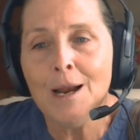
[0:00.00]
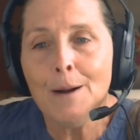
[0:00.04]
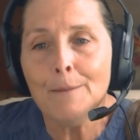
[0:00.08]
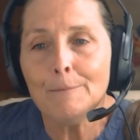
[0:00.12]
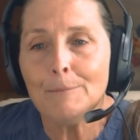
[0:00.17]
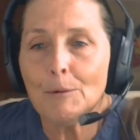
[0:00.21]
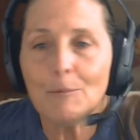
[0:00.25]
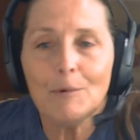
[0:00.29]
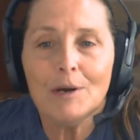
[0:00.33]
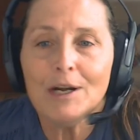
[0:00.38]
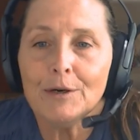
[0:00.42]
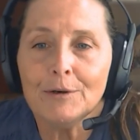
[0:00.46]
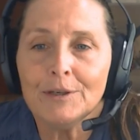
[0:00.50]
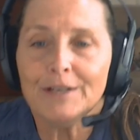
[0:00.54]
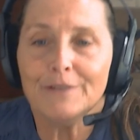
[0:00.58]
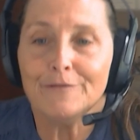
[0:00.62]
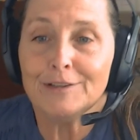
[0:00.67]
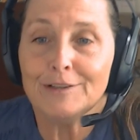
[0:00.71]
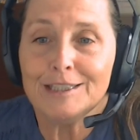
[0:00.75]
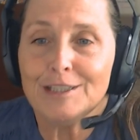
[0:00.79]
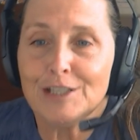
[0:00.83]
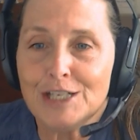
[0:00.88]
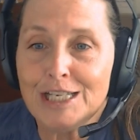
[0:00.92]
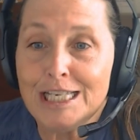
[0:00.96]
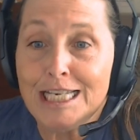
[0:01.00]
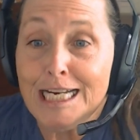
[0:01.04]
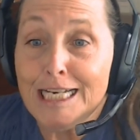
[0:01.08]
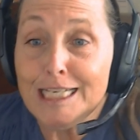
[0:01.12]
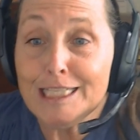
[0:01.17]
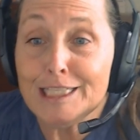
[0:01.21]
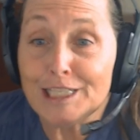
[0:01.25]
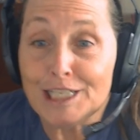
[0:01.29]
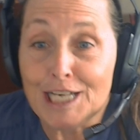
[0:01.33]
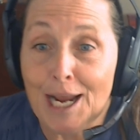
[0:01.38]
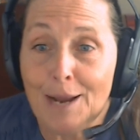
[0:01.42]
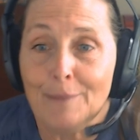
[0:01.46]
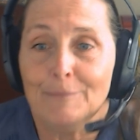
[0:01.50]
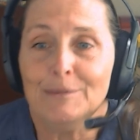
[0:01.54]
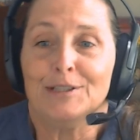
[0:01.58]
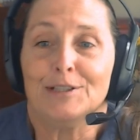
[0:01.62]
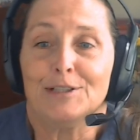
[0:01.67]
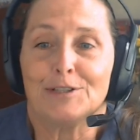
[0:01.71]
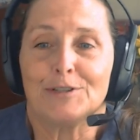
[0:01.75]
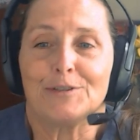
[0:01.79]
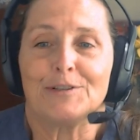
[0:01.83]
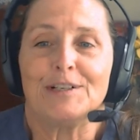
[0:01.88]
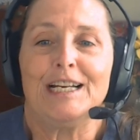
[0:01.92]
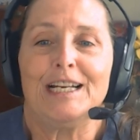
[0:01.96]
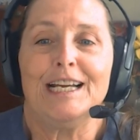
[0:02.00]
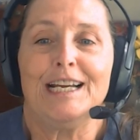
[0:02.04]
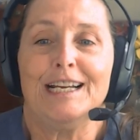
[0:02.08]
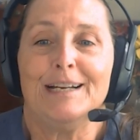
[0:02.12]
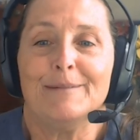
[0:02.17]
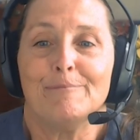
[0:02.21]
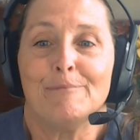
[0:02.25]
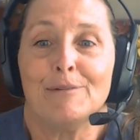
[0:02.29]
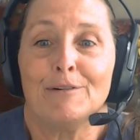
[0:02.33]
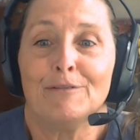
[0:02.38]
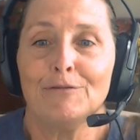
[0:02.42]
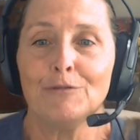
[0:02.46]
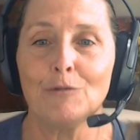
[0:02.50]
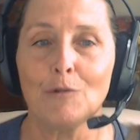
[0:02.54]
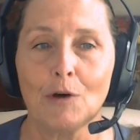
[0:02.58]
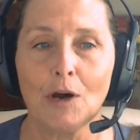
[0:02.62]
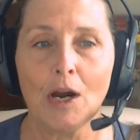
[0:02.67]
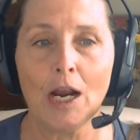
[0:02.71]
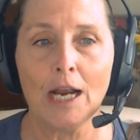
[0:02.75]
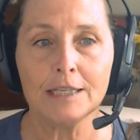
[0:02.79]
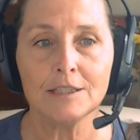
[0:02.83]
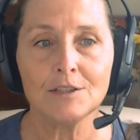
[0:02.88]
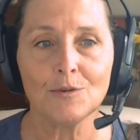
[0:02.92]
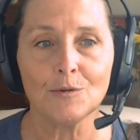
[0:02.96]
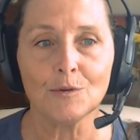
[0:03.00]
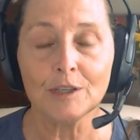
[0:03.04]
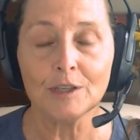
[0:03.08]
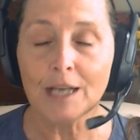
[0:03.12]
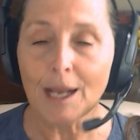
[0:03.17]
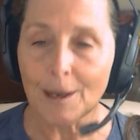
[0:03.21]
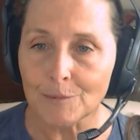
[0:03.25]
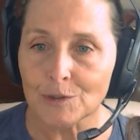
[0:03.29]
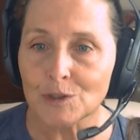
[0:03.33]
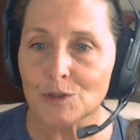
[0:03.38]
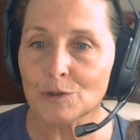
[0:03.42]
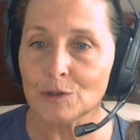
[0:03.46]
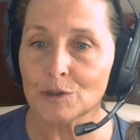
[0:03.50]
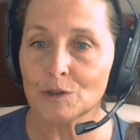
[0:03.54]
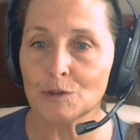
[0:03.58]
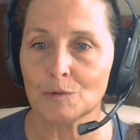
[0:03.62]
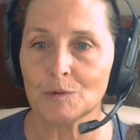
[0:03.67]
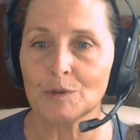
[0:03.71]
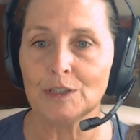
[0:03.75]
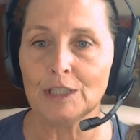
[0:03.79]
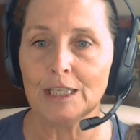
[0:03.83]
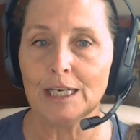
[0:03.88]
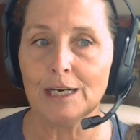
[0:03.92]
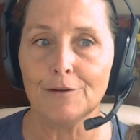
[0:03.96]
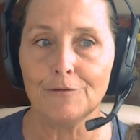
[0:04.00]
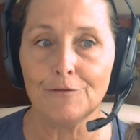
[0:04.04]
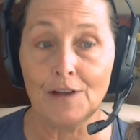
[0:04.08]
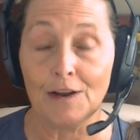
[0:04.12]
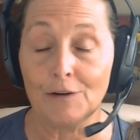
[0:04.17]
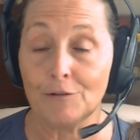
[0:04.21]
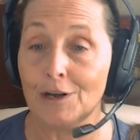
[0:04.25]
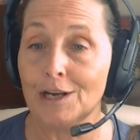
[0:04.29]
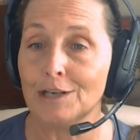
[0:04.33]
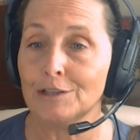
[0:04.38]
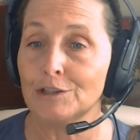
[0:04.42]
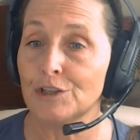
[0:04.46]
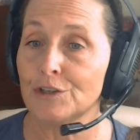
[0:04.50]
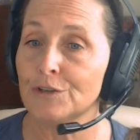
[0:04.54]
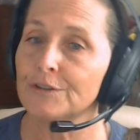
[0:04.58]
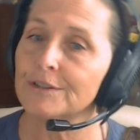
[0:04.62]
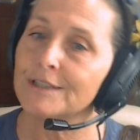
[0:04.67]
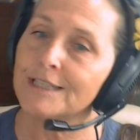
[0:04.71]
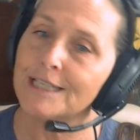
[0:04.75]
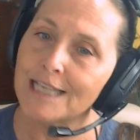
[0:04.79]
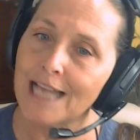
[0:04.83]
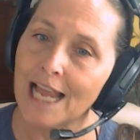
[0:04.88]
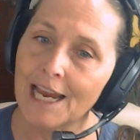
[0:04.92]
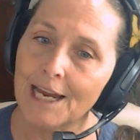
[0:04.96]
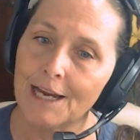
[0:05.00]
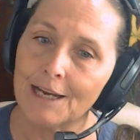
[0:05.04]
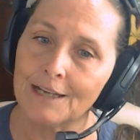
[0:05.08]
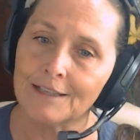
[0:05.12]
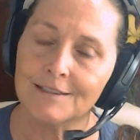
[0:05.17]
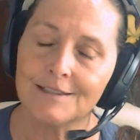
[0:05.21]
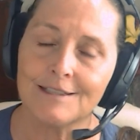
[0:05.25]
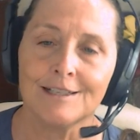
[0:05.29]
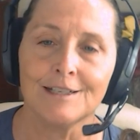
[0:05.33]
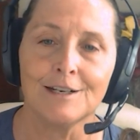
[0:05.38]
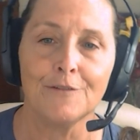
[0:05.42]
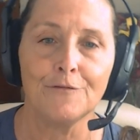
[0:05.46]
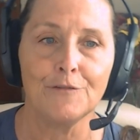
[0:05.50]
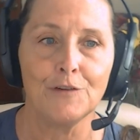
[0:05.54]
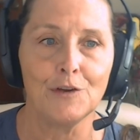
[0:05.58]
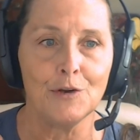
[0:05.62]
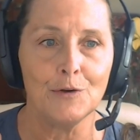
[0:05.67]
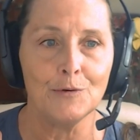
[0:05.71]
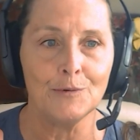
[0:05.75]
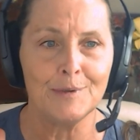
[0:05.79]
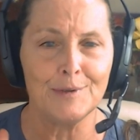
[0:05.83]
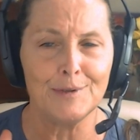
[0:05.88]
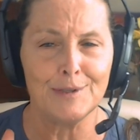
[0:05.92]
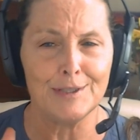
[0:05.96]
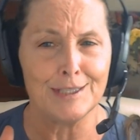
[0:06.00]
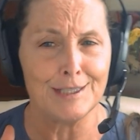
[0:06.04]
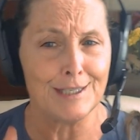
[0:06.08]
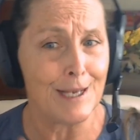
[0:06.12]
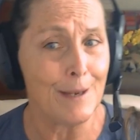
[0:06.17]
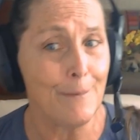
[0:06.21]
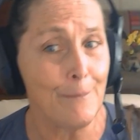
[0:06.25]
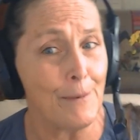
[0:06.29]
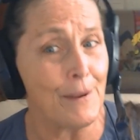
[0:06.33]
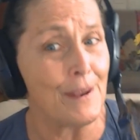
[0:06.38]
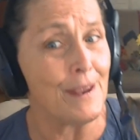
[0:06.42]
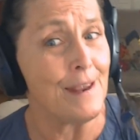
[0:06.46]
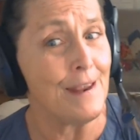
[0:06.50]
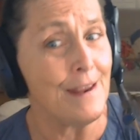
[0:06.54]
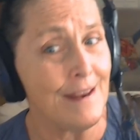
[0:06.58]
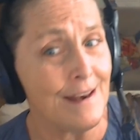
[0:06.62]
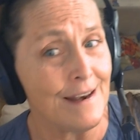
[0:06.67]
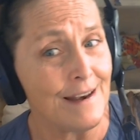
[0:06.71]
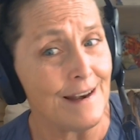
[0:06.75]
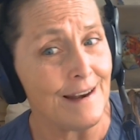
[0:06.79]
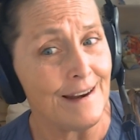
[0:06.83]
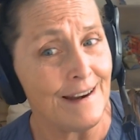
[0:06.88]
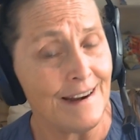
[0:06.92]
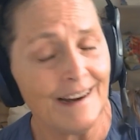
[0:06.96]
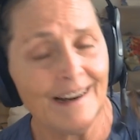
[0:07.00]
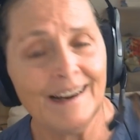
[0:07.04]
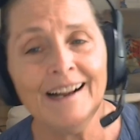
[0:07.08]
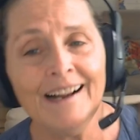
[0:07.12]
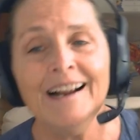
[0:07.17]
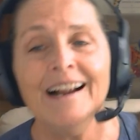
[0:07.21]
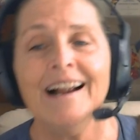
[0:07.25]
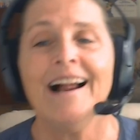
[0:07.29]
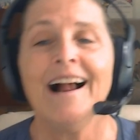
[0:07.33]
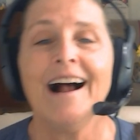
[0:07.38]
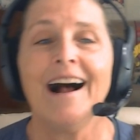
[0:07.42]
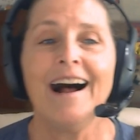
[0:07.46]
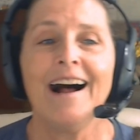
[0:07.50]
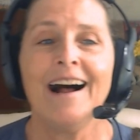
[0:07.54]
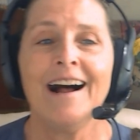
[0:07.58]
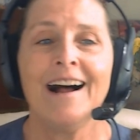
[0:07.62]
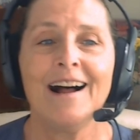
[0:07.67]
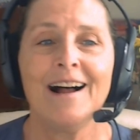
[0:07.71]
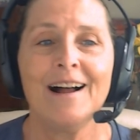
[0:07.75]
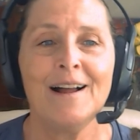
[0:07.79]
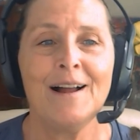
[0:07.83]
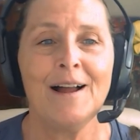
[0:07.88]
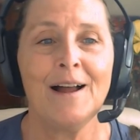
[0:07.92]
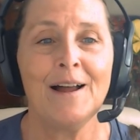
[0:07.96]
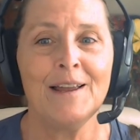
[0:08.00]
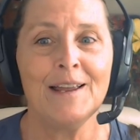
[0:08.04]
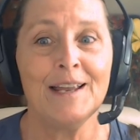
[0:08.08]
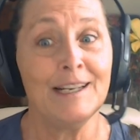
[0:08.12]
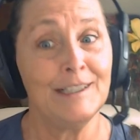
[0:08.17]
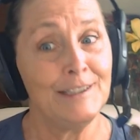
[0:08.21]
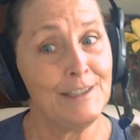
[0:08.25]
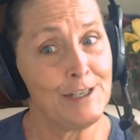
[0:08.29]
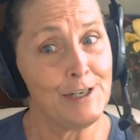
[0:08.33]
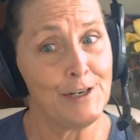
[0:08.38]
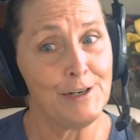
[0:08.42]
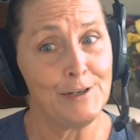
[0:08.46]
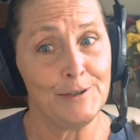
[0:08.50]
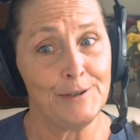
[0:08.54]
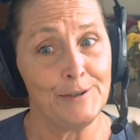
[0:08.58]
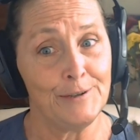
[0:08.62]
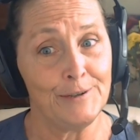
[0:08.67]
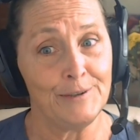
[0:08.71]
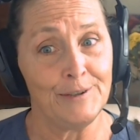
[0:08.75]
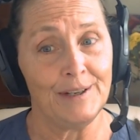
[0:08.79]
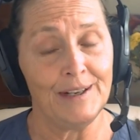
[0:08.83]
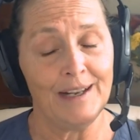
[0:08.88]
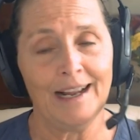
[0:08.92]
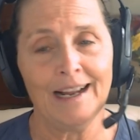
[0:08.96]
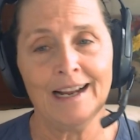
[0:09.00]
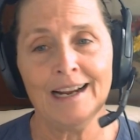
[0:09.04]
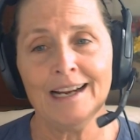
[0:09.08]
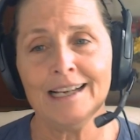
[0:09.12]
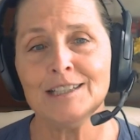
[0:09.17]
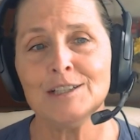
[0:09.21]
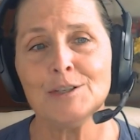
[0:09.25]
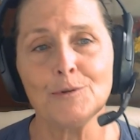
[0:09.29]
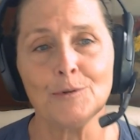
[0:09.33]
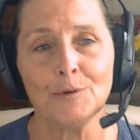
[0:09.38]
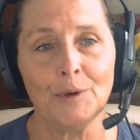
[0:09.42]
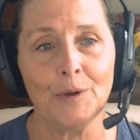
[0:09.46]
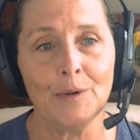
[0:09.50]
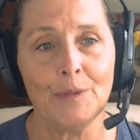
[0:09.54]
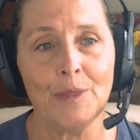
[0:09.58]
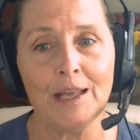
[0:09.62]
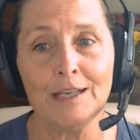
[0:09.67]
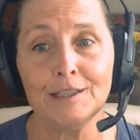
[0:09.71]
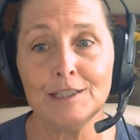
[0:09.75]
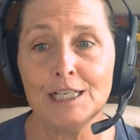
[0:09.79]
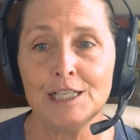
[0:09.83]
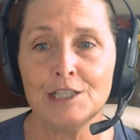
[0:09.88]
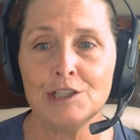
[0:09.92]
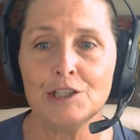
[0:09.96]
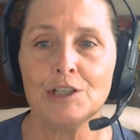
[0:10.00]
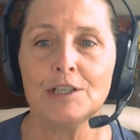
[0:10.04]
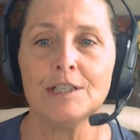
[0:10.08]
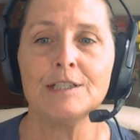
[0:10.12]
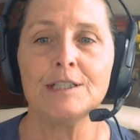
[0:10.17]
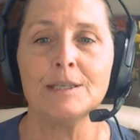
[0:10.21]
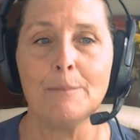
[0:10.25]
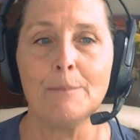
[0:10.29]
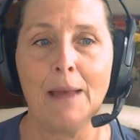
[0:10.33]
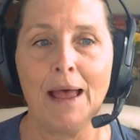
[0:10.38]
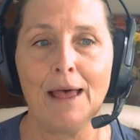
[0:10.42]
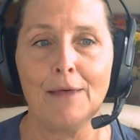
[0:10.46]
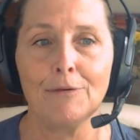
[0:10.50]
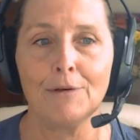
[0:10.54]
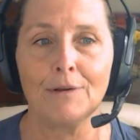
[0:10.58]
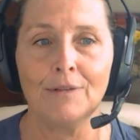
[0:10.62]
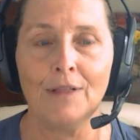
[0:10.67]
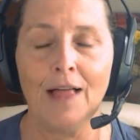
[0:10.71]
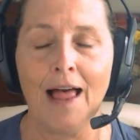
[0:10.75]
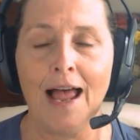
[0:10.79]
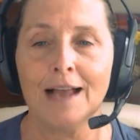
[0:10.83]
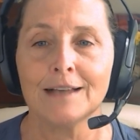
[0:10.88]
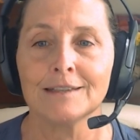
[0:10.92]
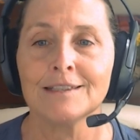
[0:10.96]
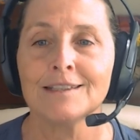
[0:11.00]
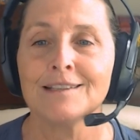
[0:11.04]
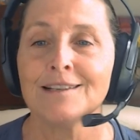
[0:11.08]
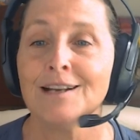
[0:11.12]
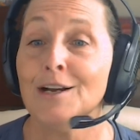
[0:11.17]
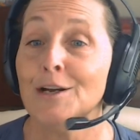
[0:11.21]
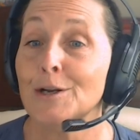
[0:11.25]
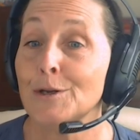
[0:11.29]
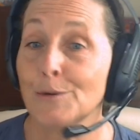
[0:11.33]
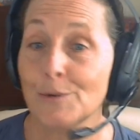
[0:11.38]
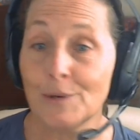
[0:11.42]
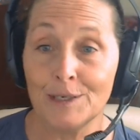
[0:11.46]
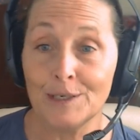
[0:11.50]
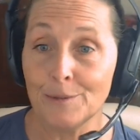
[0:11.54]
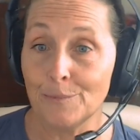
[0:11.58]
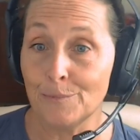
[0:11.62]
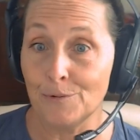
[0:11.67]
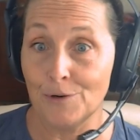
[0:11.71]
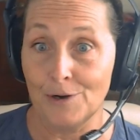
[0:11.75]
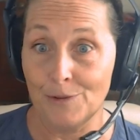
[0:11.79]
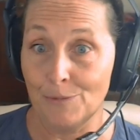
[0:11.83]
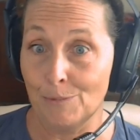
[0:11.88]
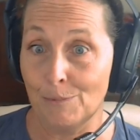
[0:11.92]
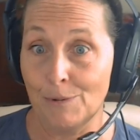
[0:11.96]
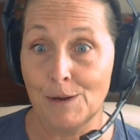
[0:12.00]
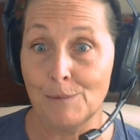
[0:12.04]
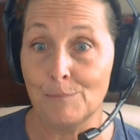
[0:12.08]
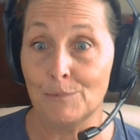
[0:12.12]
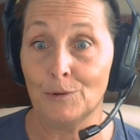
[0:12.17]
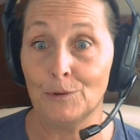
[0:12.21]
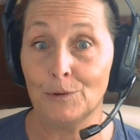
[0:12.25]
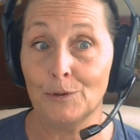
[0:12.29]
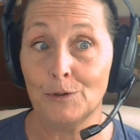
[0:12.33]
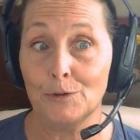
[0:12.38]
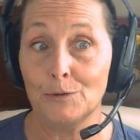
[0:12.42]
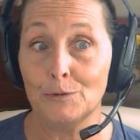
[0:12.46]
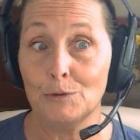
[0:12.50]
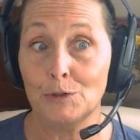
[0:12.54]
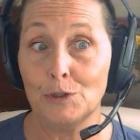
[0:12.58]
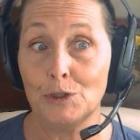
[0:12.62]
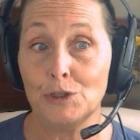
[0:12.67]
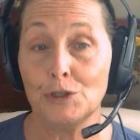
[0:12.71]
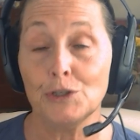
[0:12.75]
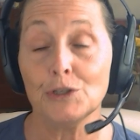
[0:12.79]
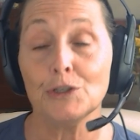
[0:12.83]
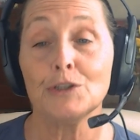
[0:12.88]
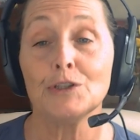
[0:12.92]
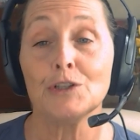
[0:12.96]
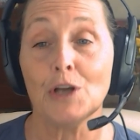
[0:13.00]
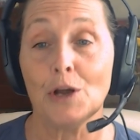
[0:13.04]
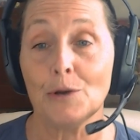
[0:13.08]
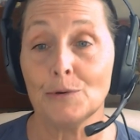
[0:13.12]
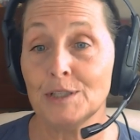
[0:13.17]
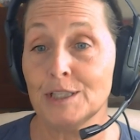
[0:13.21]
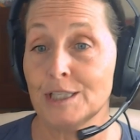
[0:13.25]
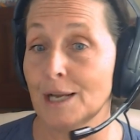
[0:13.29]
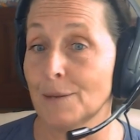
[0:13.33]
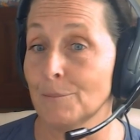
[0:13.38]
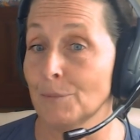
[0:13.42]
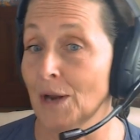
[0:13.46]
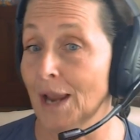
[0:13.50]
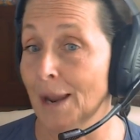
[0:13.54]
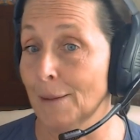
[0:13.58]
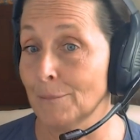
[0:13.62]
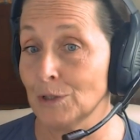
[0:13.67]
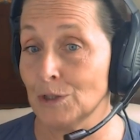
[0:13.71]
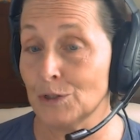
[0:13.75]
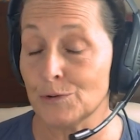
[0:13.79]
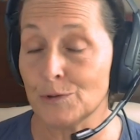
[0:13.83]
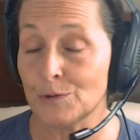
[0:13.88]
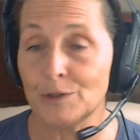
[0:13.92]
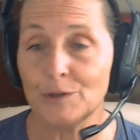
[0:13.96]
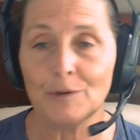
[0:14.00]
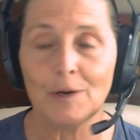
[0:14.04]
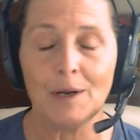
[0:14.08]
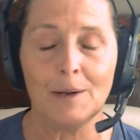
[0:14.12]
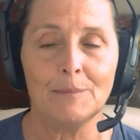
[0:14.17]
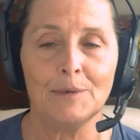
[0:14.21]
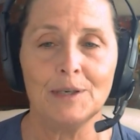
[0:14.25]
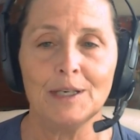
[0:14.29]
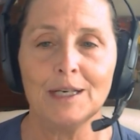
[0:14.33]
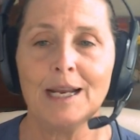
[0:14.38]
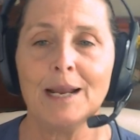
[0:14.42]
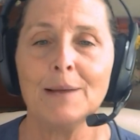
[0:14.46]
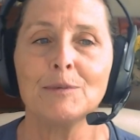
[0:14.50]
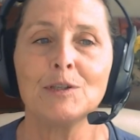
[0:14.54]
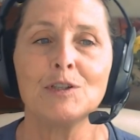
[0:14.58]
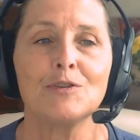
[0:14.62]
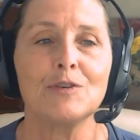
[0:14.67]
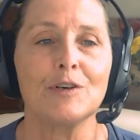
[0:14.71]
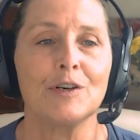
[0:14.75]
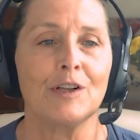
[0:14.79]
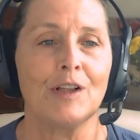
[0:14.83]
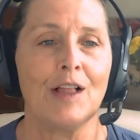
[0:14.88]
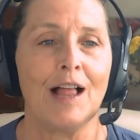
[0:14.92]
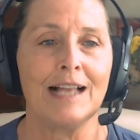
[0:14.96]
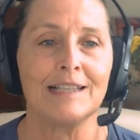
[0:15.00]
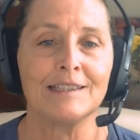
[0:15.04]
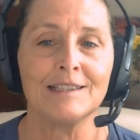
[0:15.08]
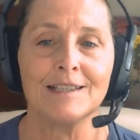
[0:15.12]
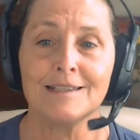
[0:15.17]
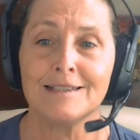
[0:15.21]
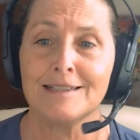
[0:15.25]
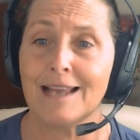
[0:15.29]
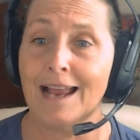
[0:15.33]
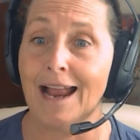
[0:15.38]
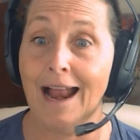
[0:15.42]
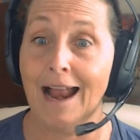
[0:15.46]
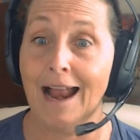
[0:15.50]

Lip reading: But we don't even teach chemistry before high school. And chemistry is really a foundational science. And if you skip it until high school and then teach it as a math class, you end up with people who should know some chemistry who come into chemistry classes